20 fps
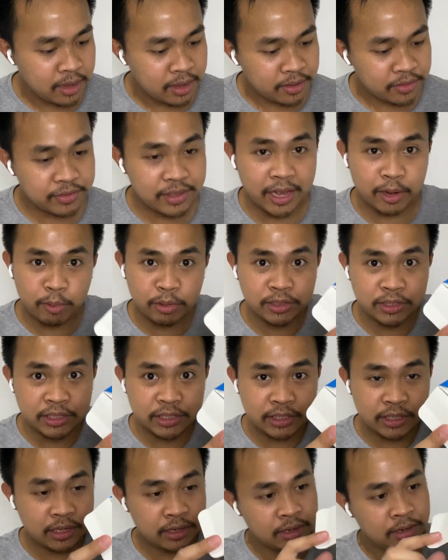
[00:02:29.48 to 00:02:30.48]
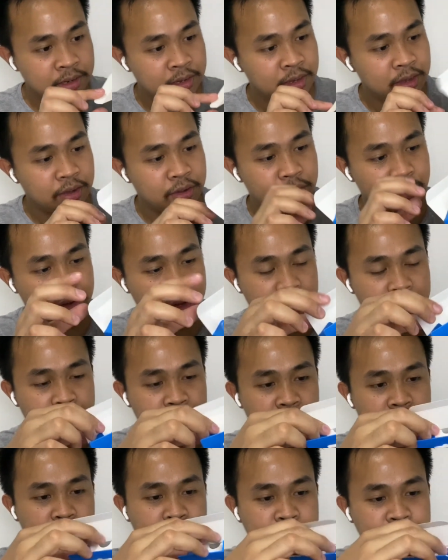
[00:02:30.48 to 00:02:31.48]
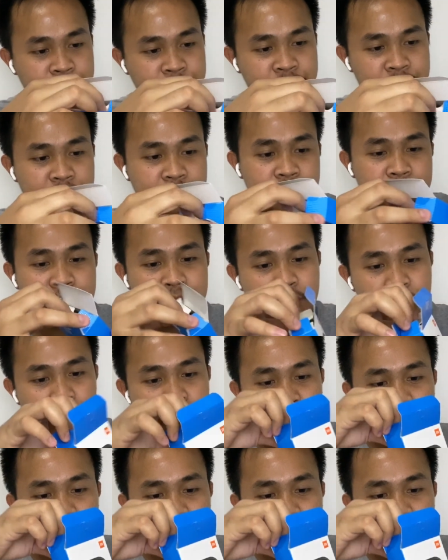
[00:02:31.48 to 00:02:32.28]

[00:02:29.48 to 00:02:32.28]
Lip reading: That was easy. Okay, so